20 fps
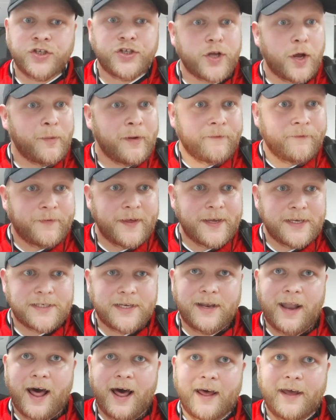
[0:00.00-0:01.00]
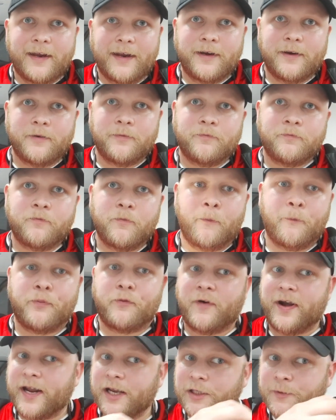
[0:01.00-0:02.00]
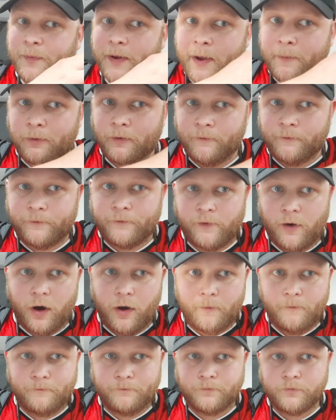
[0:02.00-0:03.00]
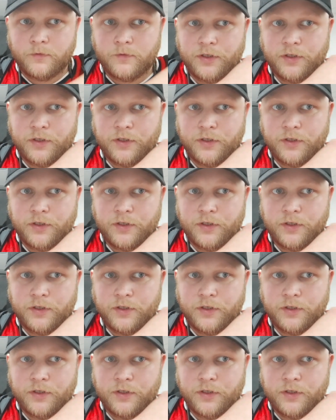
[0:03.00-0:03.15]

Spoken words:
So if this line brings people from